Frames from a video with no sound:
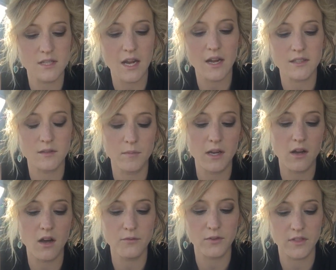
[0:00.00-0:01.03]
attacked and made
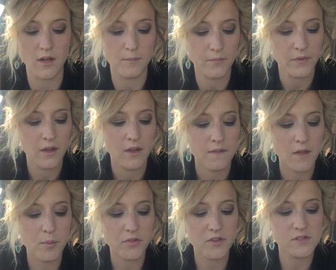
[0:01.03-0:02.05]
off with them.
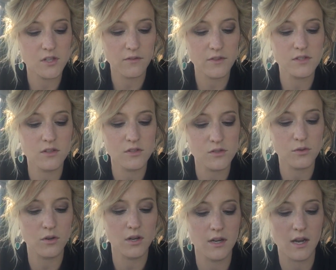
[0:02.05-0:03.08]
They put the servants to the
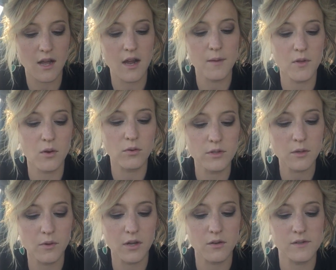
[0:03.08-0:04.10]
sword, and I am the only
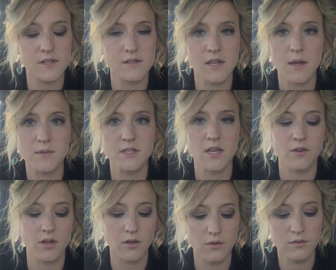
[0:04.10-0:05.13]
one who has escaped to tell
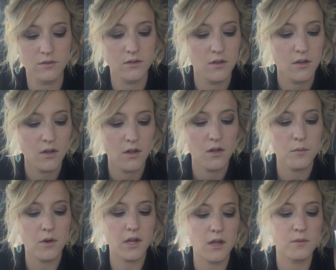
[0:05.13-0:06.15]
you."
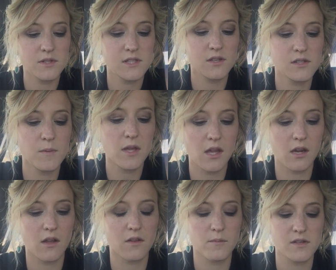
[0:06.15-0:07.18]
While he was still speaking,
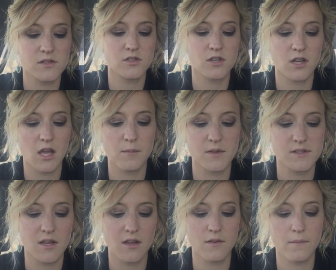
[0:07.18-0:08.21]
another messenger came and
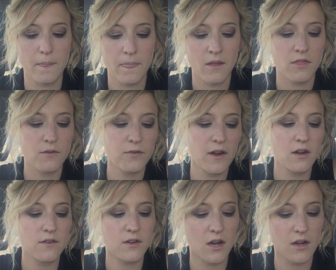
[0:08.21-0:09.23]
said, "The
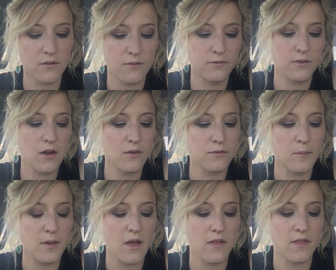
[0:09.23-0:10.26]
fire of God fell
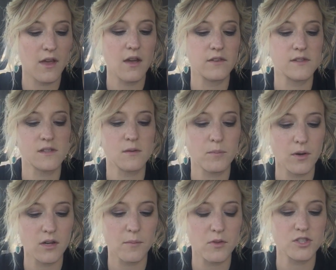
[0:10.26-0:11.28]
from the heavens and
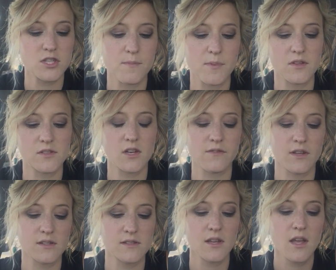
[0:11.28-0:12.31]
burned up the sheep and the
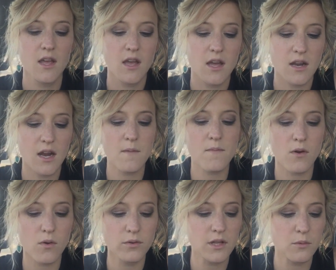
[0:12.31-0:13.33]
servants, and I am
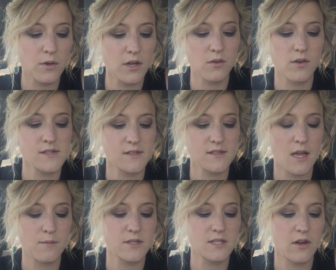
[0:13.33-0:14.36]
the only one who has
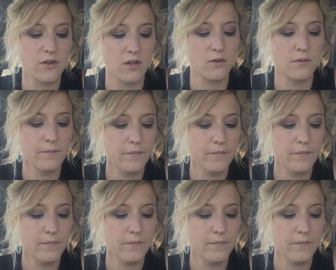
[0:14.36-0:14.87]
escaped to tell you."